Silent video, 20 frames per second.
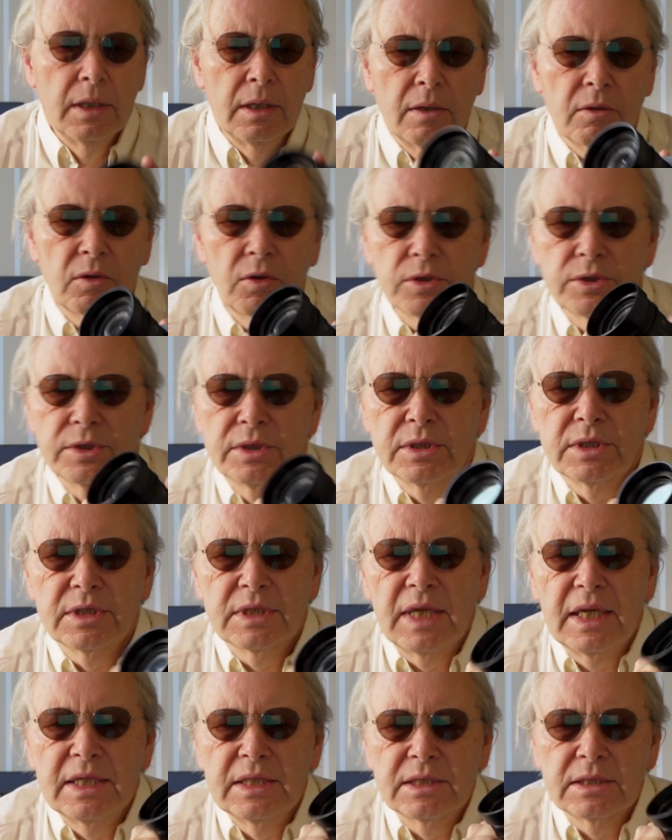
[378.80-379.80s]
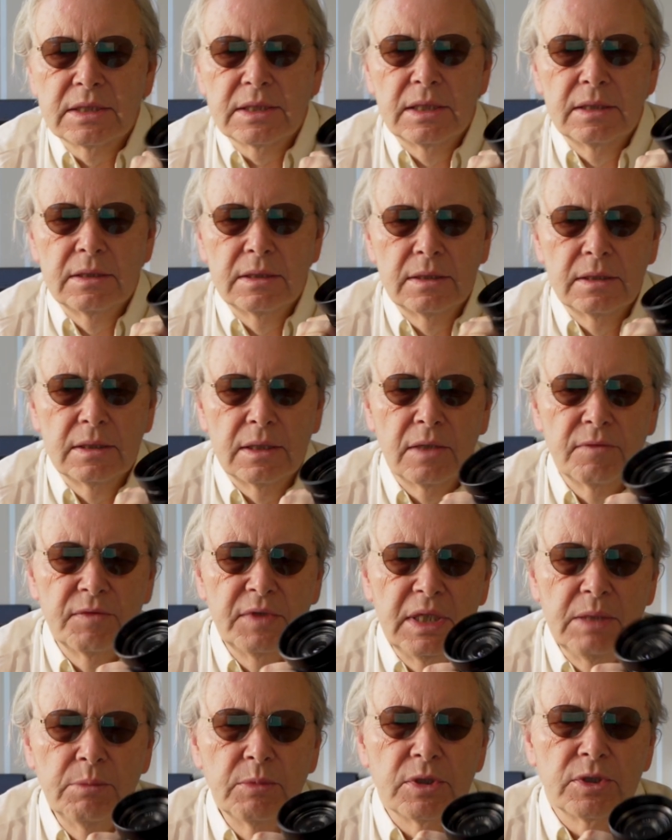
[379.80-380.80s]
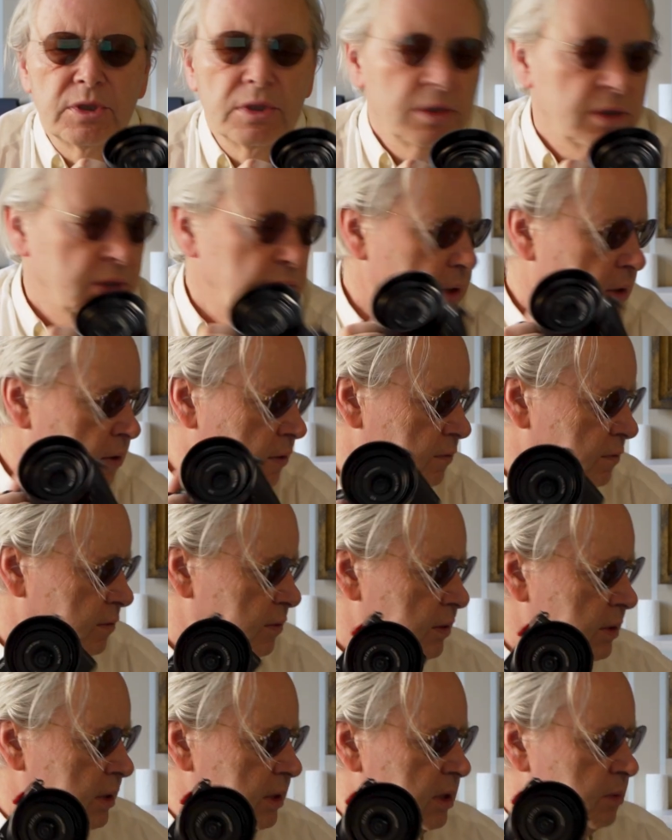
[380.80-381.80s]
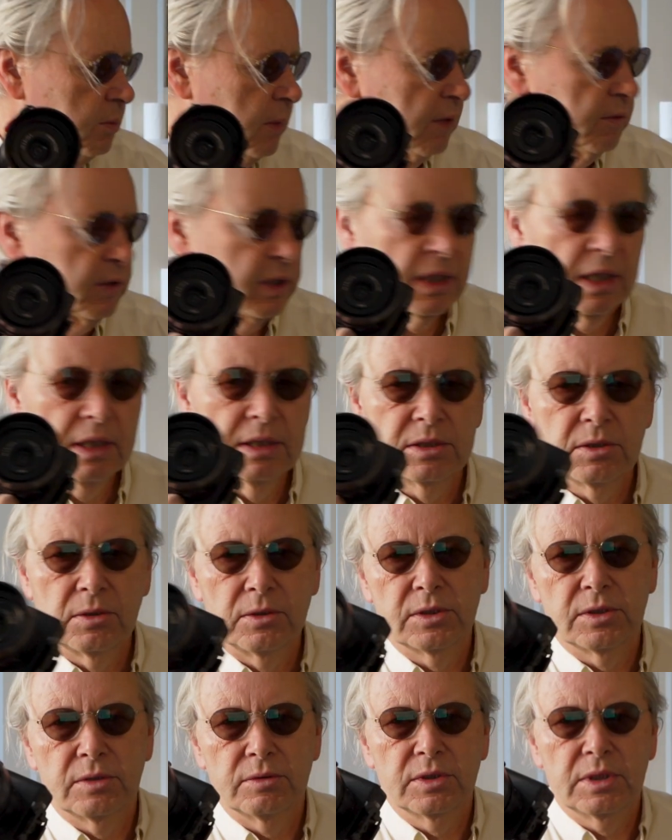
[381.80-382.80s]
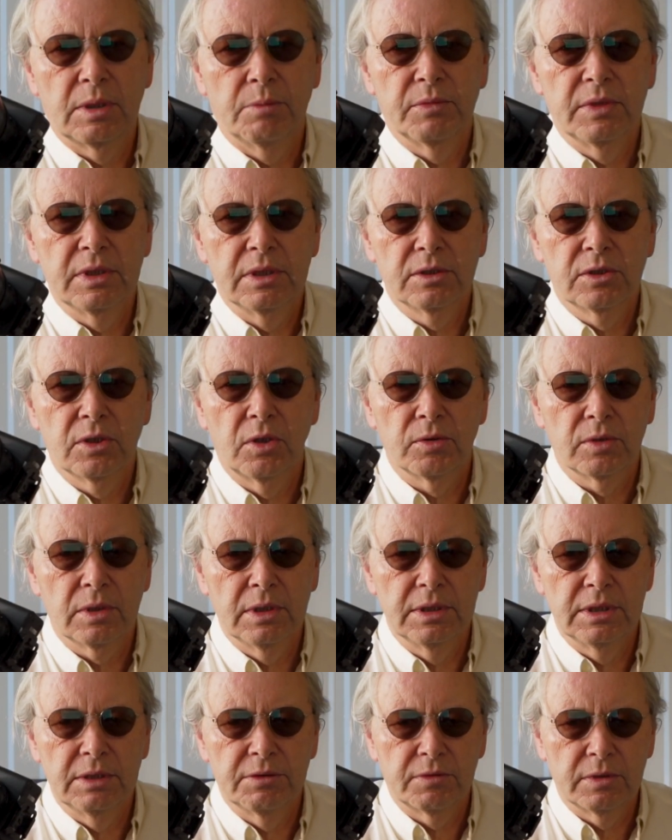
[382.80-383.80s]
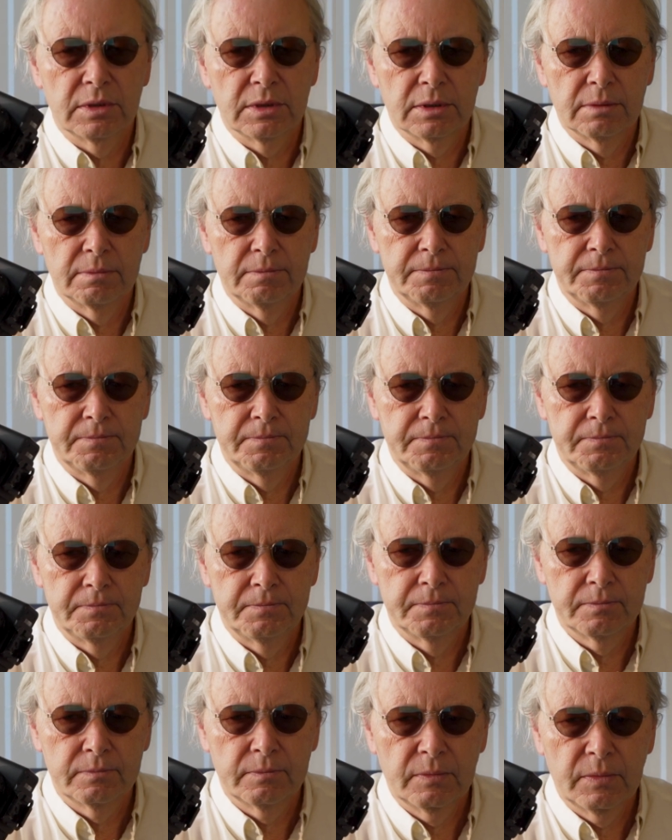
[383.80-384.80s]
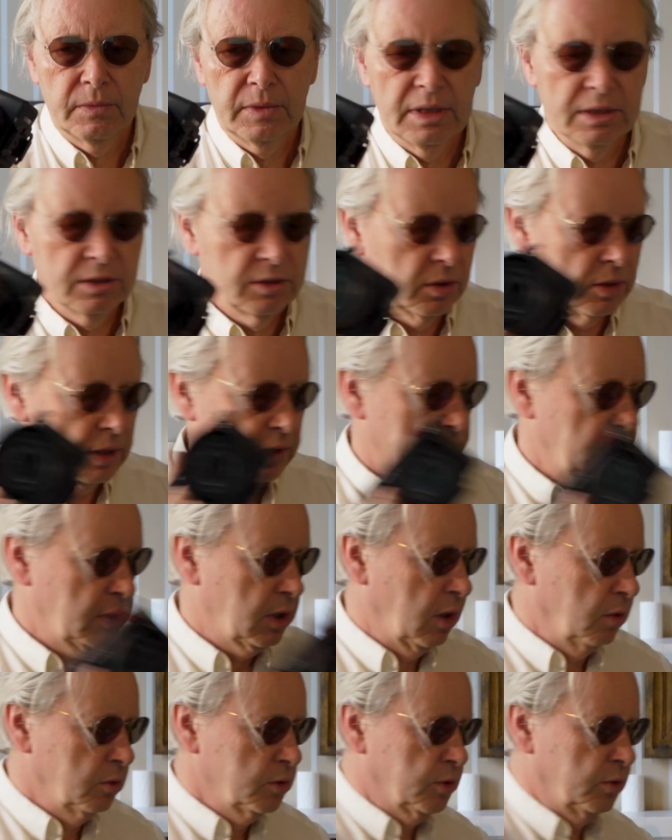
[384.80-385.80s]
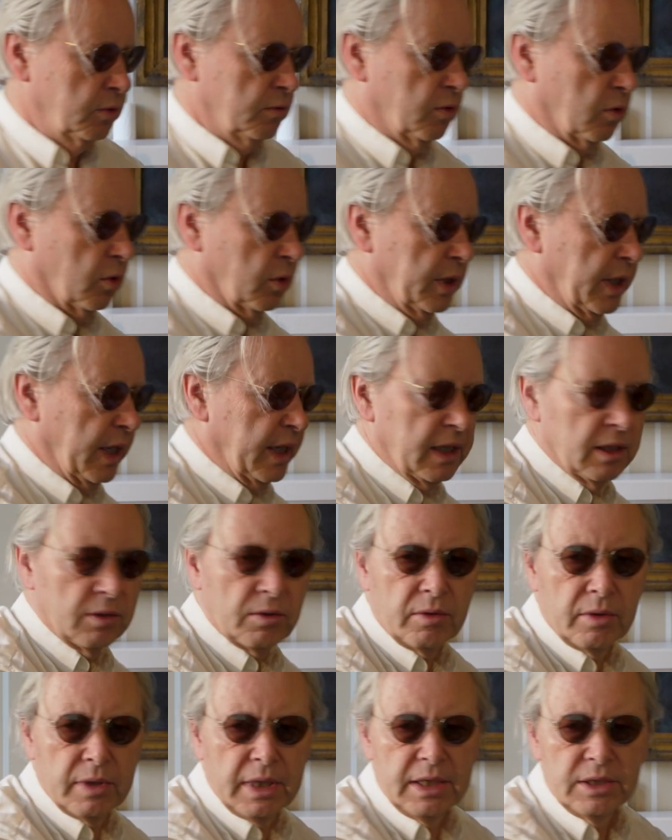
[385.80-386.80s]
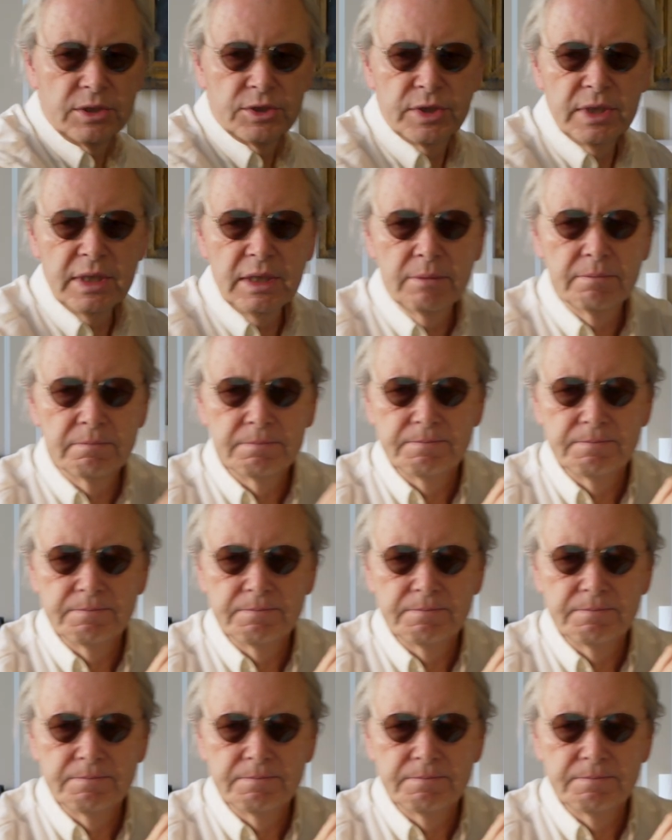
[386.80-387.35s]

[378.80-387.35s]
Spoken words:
Of course, the size of the images of this Mavica is also something totally different. It's not even close to 4K or HD.